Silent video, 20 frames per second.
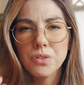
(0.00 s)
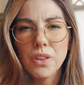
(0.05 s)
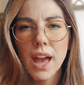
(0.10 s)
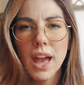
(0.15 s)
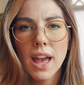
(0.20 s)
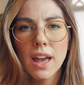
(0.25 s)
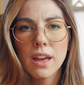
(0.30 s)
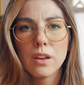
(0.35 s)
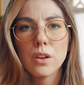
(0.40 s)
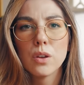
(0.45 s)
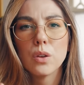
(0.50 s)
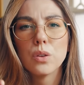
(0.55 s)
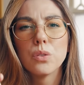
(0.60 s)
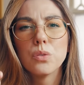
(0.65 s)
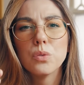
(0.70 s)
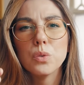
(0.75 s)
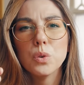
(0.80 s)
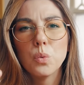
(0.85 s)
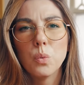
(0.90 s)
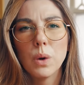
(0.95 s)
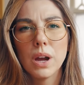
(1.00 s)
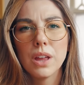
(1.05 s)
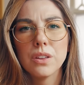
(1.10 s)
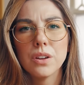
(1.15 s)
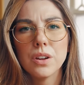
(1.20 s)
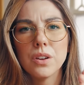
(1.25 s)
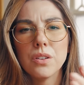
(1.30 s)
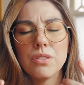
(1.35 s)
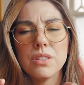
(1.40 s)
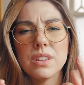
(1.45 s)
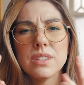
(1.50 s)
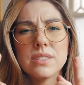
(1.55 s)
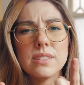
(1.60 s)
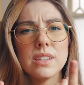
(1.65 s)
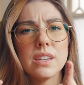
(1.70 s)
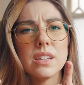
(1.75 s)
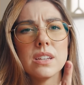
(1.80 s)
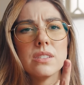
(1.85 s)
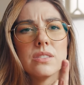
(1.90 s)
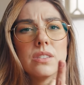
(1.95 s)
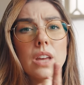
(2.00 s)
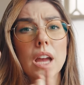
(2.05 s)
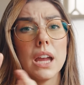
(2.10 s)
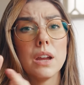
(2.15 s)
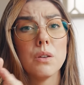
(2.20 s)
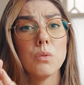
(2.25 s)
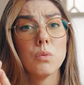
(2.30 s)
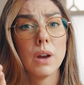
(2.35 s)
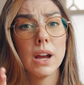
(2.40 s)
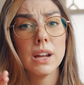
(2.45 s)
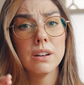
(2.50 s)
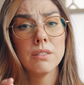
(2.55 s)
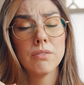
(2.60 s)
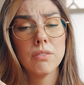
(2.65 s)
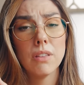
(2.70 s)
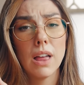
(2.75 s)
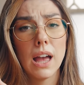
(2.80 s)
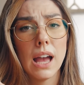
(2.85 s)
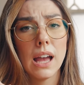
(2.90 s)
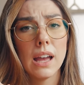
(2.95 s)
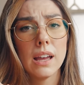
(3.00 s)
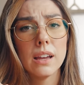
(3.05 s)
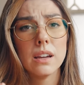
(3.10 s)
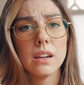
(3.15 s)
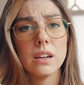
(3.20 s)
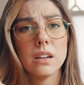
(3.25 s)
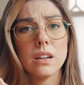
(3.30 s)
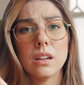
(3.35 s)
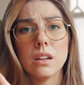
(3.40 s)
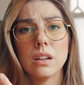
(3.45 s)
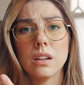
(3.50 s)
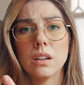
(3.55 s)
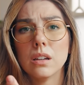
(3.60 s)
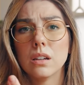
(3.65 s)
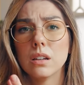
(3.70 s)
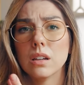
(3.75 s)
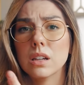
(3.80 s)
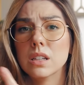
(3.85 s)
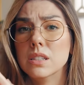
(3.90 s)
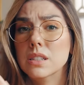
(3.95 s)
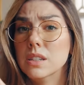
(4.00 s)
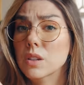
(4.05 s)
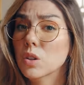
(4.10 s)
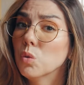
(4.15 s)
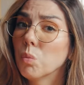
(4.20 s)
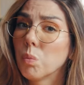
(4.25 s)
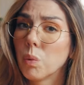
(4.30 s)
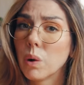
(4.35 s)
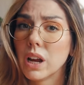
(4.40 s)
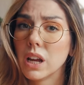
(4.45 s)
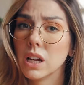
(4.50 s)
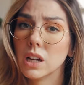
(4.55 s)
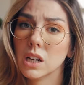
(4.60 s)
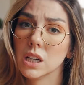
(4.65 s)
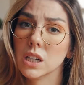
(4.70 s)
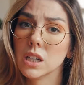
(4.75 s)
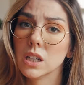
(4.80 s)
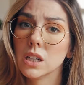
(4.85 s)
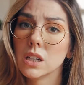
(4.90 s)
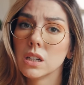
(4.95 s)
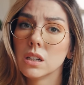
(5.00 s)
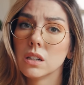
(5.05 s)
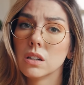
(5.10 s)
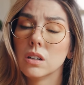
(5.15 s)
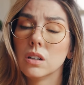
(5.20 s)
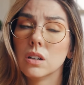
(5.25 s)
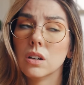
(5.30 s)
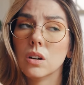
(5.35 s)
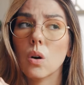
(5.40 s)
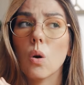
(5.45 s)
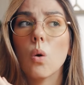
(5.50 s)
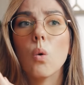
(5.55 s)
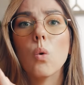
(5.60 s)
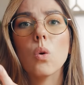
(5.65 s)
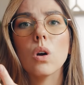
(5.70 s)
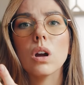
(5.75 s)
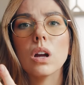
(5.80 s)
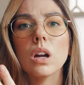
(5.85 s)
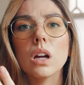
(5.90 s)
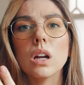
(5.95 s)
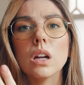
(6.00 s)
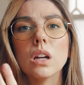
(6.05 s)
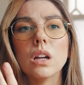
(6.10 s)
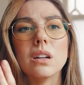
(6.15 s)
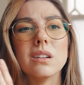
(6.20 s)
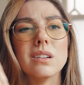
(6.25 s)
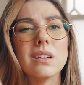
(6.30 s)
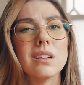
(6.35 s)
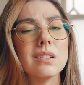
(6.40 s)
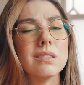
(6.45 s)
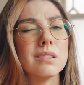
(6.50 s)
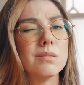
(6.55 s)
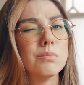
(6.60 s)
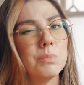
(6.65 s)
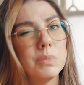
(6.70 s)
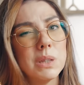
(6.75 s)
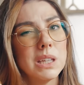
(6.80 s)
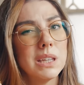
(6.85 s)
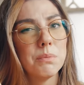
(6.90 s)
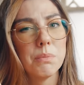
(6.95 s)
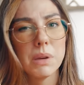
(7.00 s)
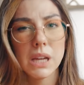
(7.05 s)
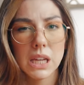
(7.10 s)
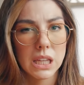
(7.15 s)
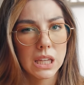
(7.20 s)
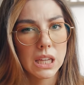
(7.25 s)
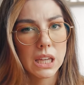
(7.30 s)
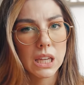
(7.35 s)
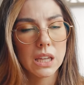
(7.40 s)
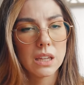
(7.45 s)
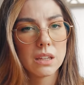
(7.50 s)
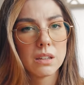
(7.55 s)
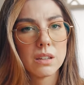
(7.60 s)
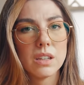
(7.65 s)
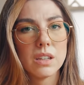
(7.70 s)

that through whether this is a red flag, a deal breaker, or being picky.